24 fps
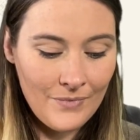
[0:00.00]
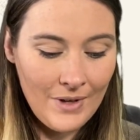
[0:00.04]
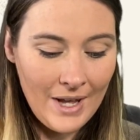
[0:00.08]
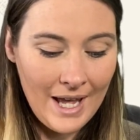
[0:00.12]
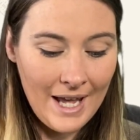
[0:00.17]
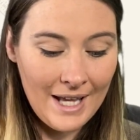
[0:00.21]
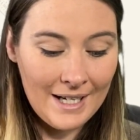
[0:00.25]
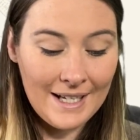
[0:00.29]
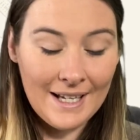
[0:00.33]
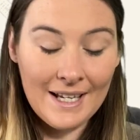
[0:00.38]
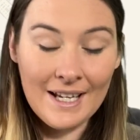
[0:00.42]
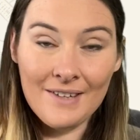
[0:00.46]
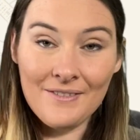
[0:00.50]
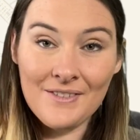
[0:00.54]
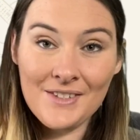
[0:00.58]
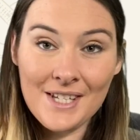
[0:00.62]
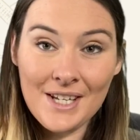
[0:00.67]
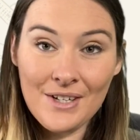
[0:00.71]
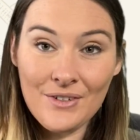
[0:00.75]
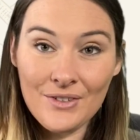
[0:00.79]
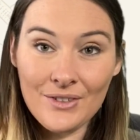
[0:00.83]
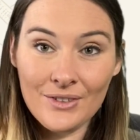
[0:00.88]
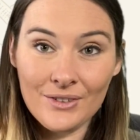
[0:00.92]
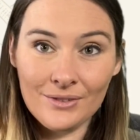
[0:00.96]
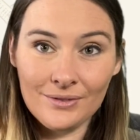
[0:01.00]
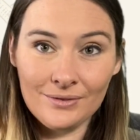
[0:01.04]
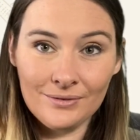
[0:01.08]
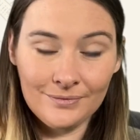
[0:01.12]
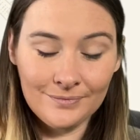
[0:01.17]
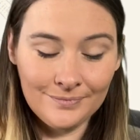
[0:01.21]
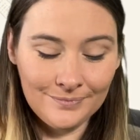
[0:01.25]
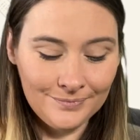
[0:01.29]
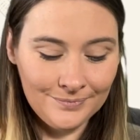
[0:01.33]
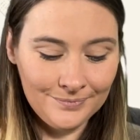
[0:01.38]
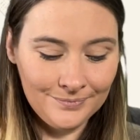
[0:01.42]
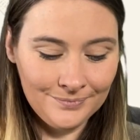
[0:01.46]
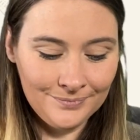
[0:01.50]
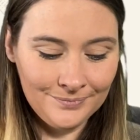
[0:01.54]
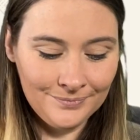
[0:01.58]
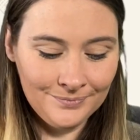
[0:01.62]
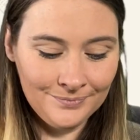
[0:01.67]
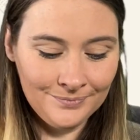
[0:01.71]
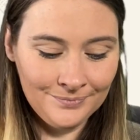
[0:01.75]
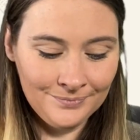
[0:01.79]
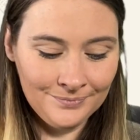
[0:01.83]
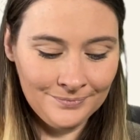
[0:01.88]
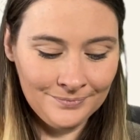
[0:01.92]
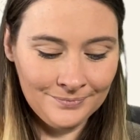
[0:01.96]
And I have central.
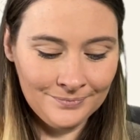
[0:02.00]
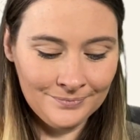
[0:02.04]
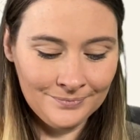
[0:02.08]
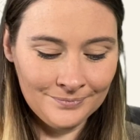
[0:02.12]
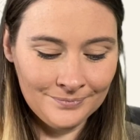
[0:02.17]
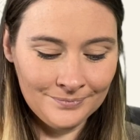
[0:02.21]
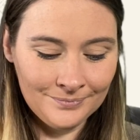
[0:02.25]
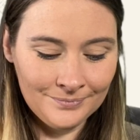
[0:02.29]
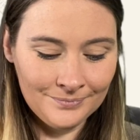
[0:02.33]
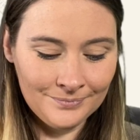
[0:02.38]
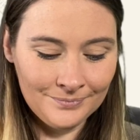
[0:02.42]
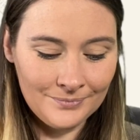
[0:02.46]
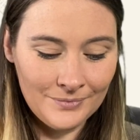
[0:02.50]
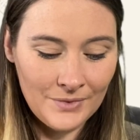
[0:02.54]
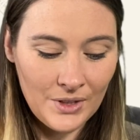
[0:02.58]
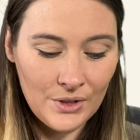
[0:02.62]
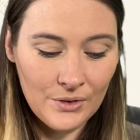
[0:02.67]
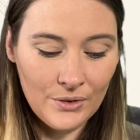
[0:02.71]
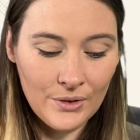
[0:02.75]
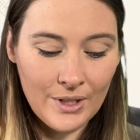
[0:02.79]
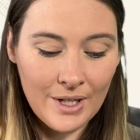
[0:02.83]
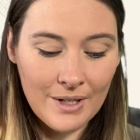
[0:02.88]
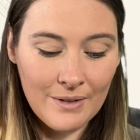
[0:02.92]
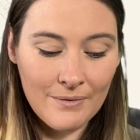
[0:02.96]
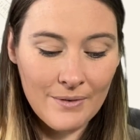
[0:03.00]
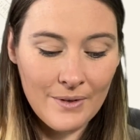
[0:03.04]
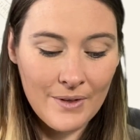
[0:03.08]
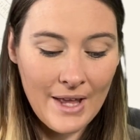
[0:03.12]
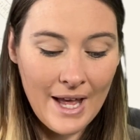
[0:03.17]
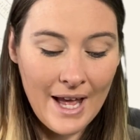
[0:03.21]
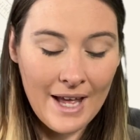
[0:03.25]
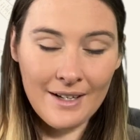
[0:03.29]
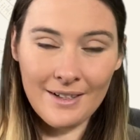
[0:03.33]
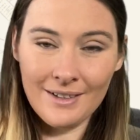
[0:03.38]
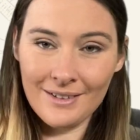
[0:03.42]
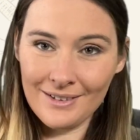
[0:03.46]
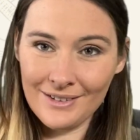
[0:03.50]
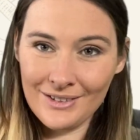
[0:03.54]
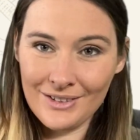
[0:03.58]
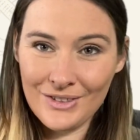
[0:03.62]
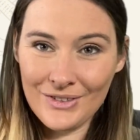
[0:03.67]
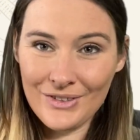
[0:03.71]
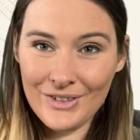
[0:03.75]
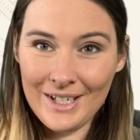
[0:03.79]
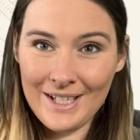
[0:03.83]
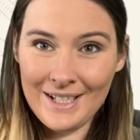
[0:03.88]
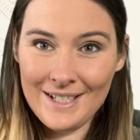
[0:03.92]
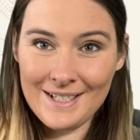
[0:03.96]
You're looking for that
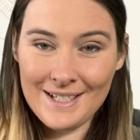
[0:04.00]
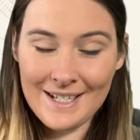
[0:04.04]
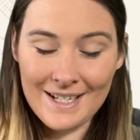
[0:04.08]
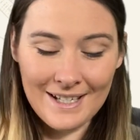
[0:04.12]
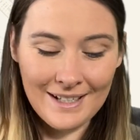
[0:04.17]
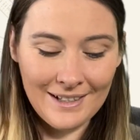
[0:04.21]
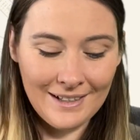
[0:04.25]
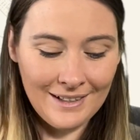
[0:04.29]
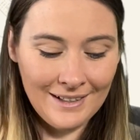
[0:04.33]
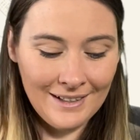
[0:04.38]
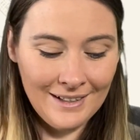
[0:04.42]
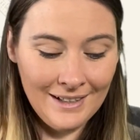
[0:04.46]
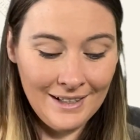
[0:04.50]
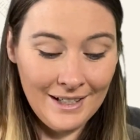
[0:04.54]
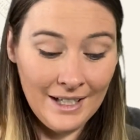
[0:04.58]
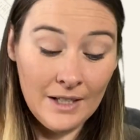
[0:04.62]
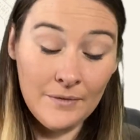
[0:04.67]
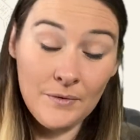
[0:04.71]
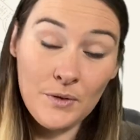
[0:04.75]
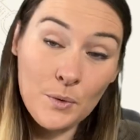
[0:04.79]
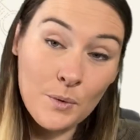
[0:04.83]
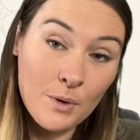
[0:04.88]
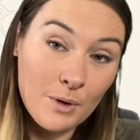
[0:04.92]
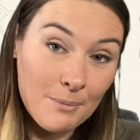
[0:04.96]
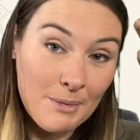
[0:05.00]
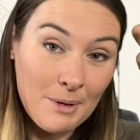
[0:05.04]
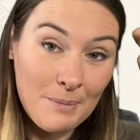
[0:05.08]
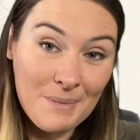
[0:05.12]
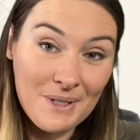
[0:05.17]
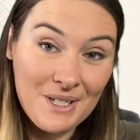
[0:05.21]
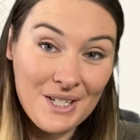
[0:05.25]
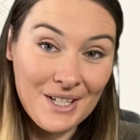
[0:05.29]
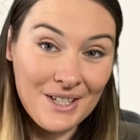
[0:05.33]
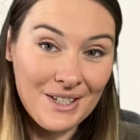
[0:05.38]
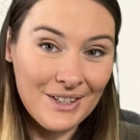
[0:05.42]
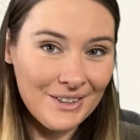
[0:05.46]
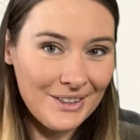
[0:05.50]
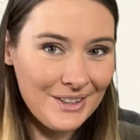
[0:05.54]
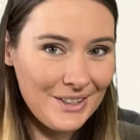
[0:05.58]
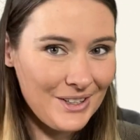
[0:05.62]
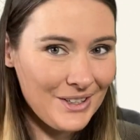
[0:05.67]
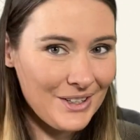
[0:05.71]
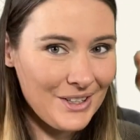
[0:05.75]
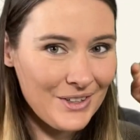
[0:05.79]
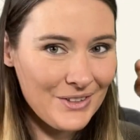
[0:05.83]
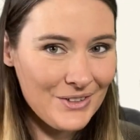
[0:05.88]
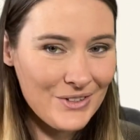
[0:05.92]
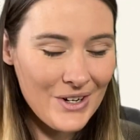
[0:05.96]
green ding. If you want to be particular, you
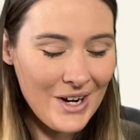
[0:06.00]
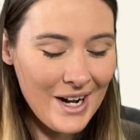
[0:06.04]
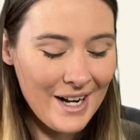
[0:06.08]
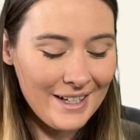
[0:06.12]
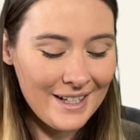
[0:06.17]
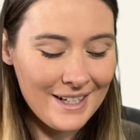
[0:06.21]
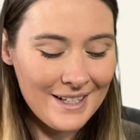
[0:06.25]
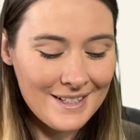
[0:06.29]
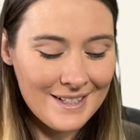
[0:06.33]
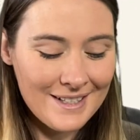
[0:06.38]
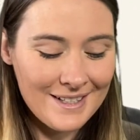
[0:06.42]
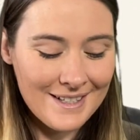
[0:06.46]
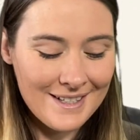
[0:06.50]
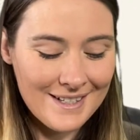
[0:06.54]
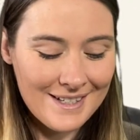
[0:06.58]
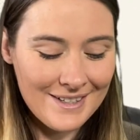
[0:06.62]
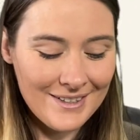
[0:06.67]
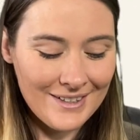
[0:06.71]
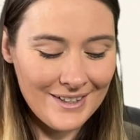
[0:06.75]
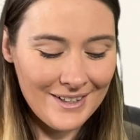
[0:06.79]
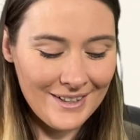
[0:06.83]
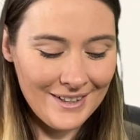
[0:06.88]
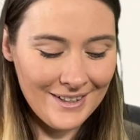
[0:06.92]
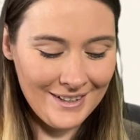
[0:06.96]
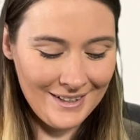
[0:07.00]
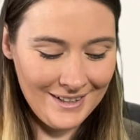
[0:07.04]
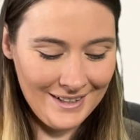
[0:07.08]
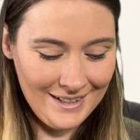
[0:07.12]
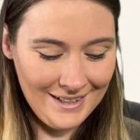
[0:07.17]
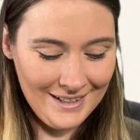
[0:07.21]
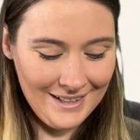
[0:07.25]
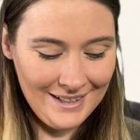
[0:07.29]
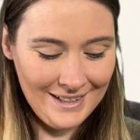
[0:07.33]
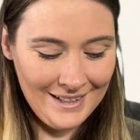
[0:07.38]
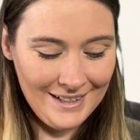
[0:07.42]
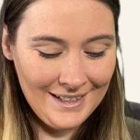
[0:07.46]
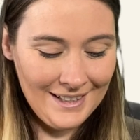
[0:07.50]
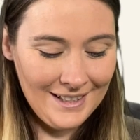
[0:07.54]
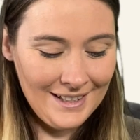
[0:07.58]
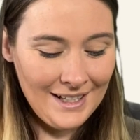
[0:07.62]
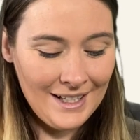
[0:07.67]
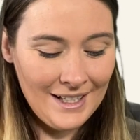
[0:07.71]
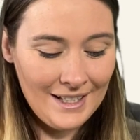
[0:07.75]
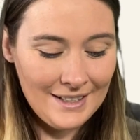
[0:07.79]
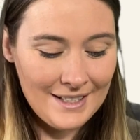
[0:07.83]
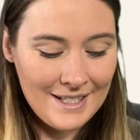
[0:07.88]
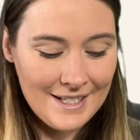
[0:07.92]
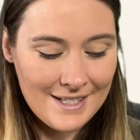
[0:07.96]
can try to get to the 0.
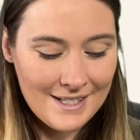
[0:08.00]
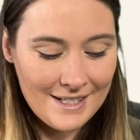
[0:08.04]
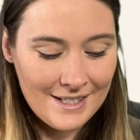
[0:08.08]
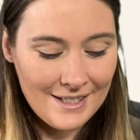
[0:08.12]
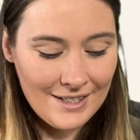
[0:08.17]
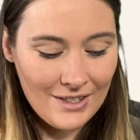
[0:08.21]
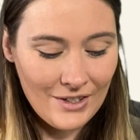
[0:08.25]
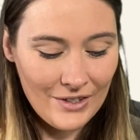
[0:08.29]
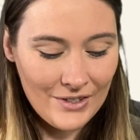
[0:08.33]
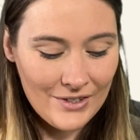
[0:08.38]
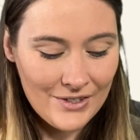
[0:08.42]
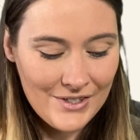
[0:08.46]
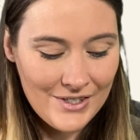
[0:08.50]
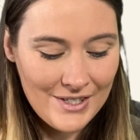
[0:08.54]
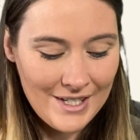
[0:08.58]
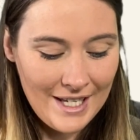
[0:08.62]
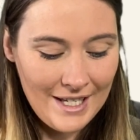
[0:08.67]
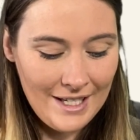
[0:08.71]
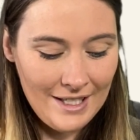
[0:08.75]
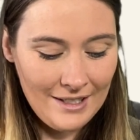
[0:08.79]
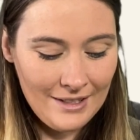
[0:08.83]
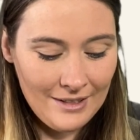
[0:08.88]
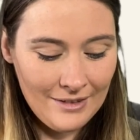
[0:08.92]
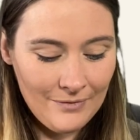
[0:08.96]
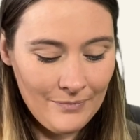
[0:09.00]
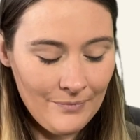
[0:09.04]
Let's go C.